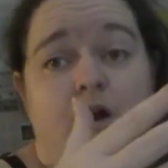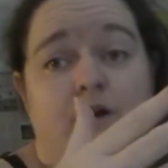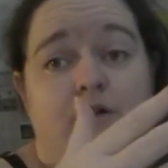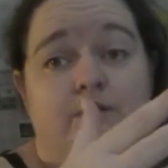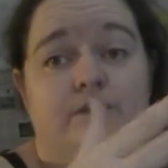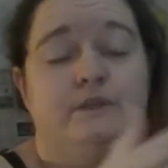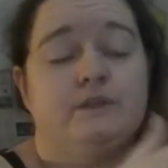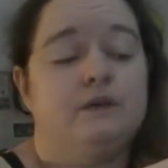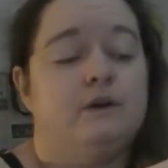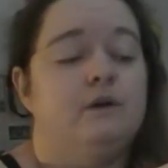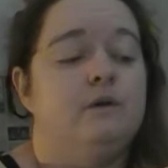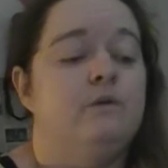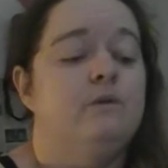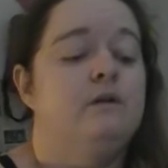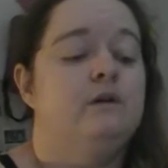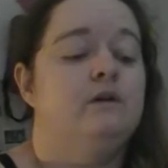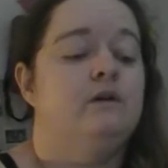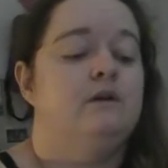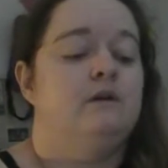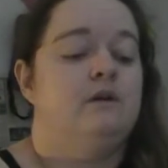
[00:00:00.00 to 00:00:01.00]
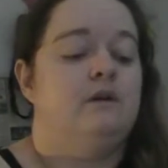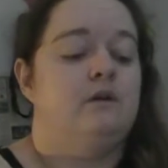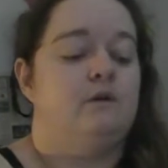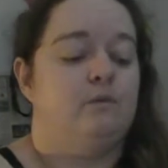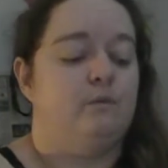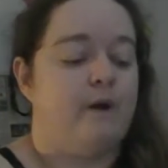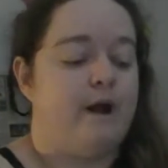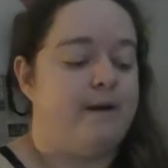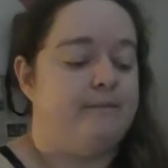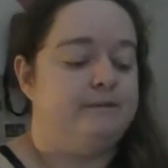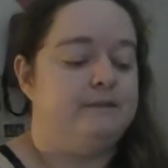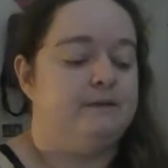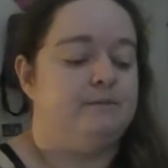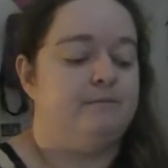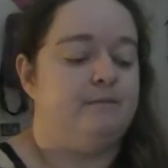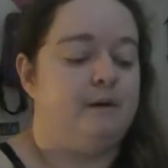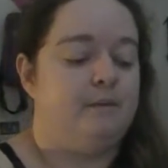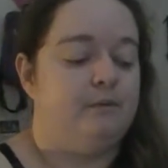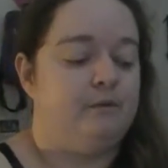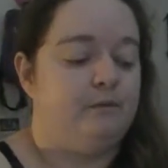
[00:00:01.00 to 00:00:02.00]
also wrapped in
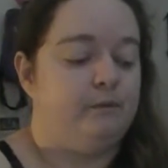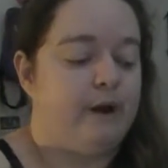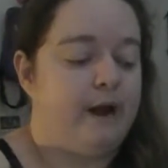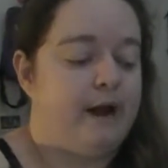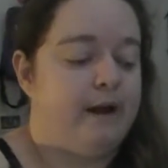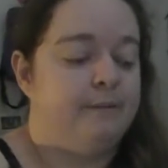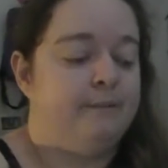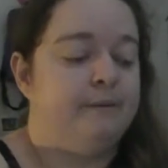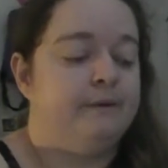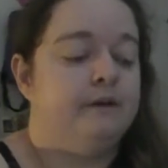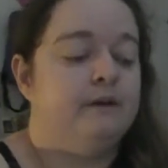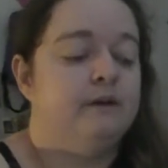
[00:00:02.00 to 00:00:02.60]
bubble wrap,